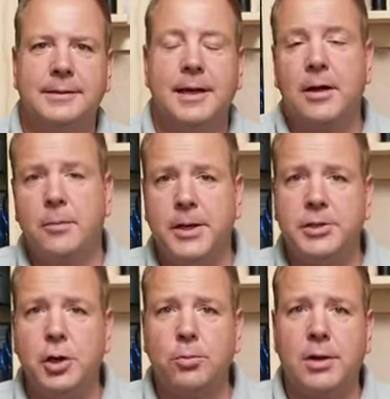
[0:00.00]
Hi
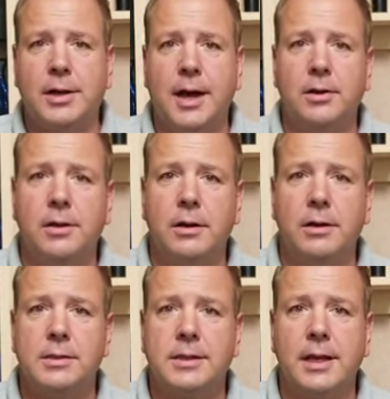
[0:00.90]
everybody, Joe Brancato, the
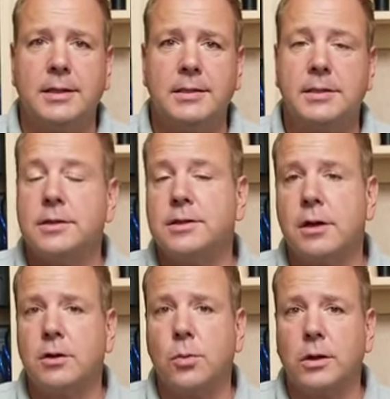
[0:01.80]
air gun scientist in the
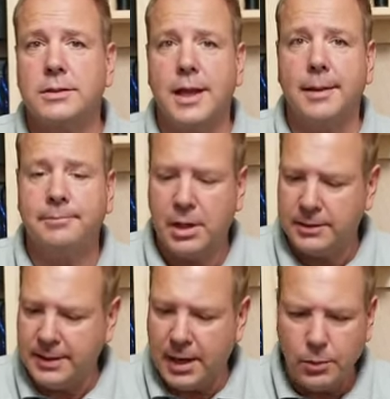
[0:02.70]
SGUNkWerks lab.
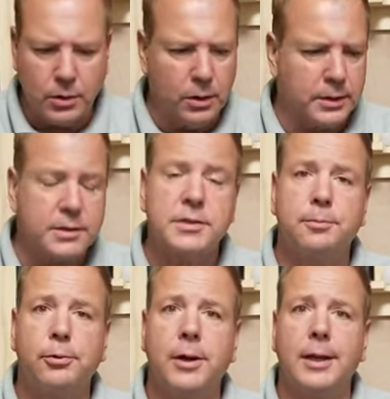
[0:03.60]
Today we're going to look at the
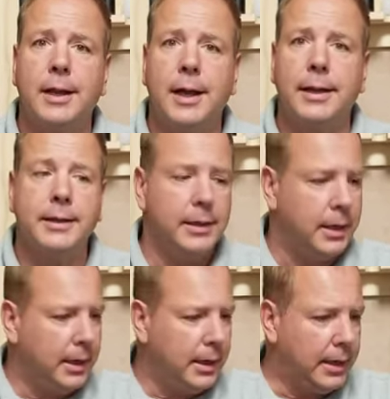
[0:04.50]
Zbroia line.
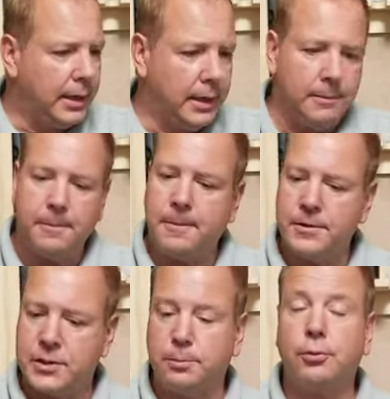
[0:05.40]
The
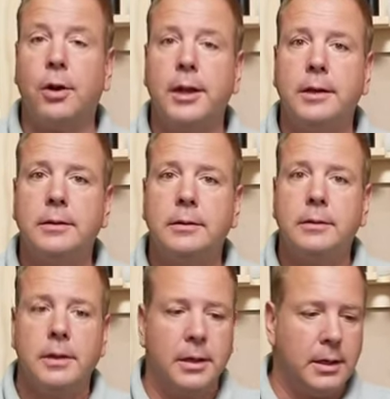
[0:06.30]
Zbroia
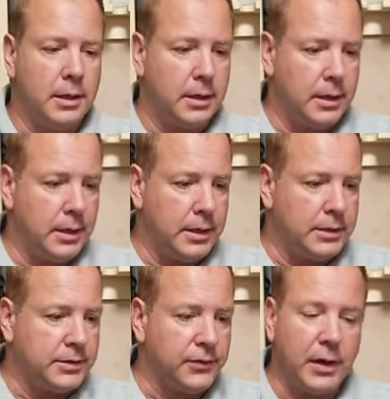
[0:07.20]

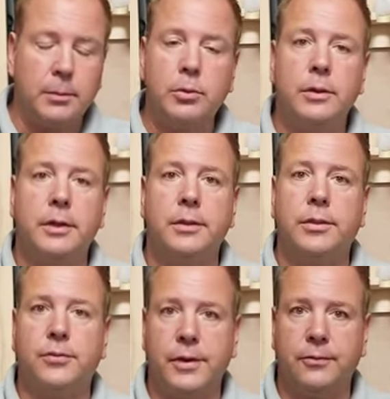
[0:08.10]
is available in
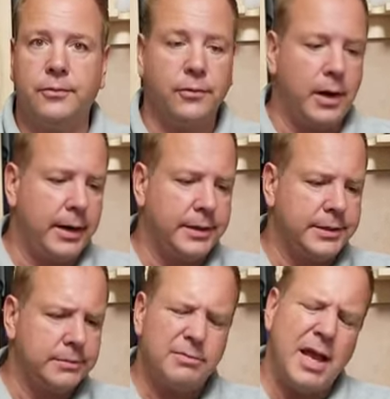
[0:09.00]
three different
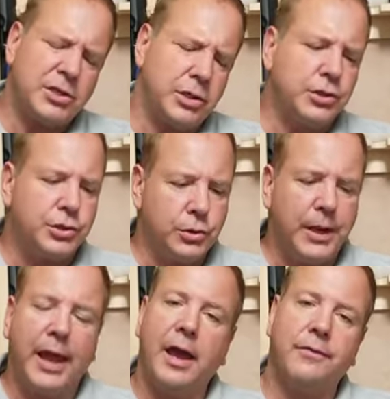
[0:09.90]
varieties, actually two
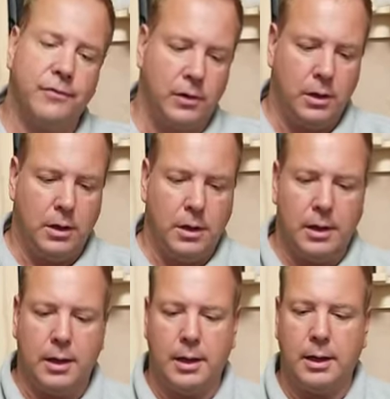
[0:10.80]
and a half.
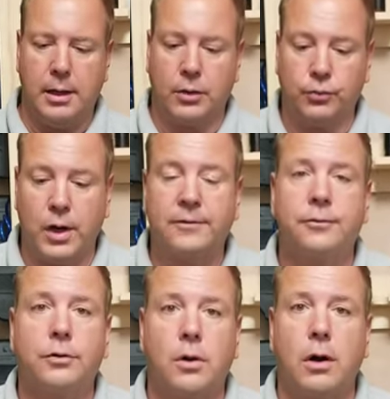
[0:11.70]
A
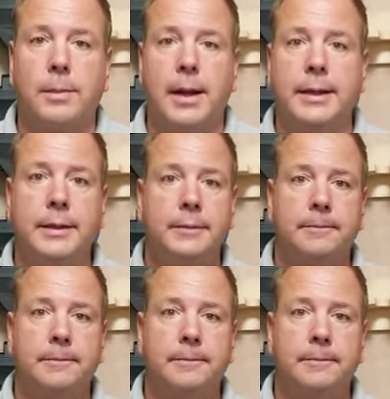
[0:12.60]
rifle carbine